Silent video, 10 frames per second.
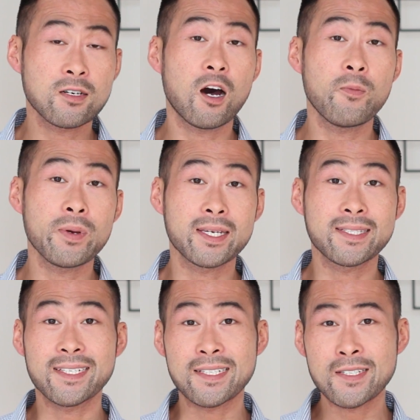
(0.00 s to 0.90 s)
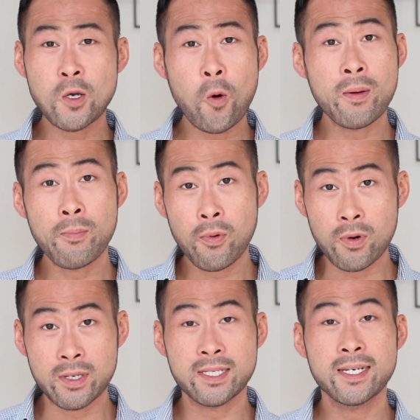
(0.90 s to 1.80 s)
topic is just so
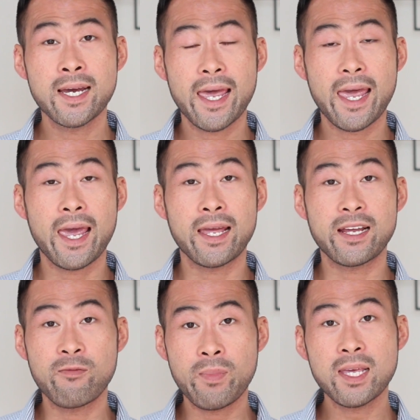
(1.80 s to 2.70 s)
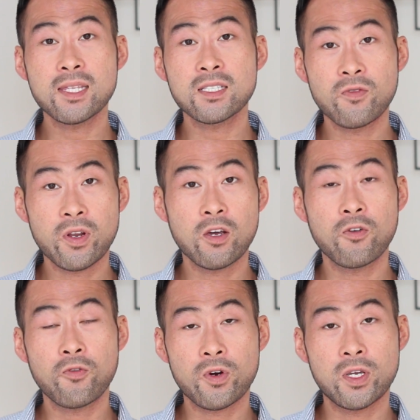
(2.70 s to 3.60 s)
important. And I made this video
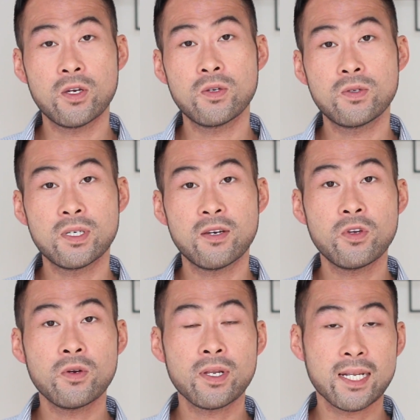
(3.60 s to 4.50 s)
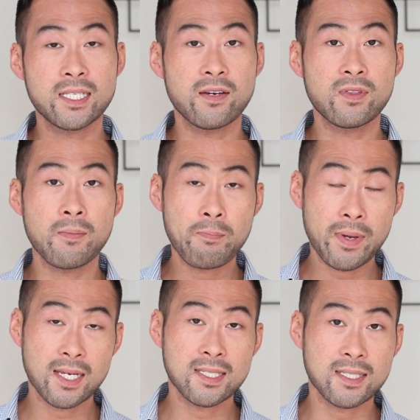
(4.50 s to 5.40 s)
for you to give you an idea of the
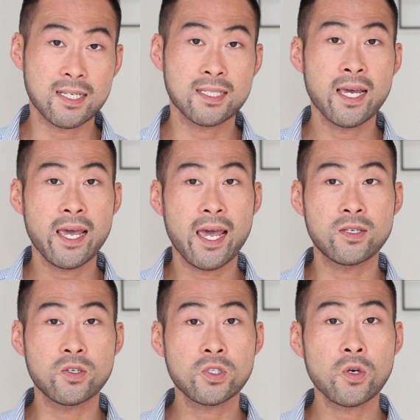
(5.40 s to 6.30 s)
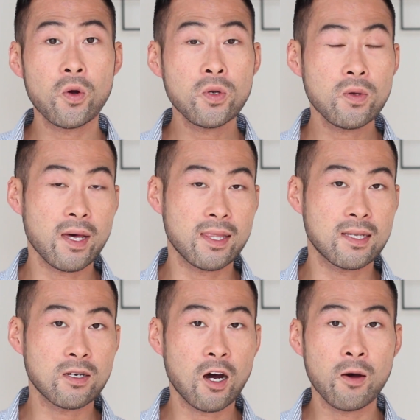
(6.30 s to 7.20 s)
basics and to show you that
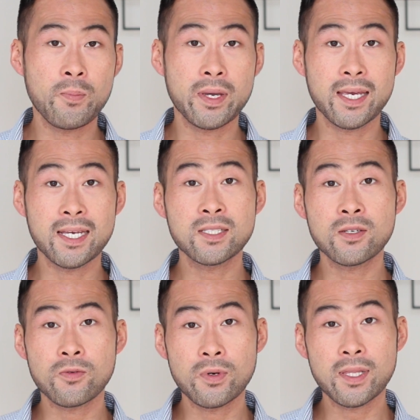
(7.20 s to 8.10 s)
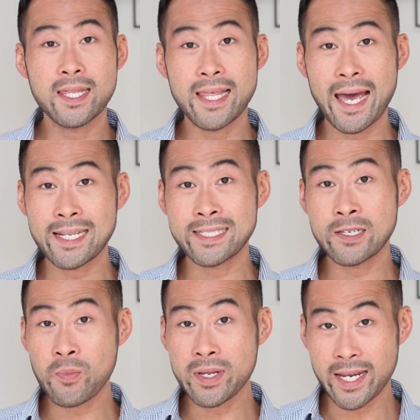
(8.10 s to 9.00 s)
the topic isn't really that
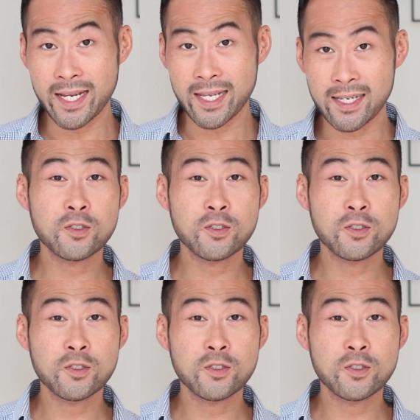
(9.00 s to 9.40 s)
intimidating.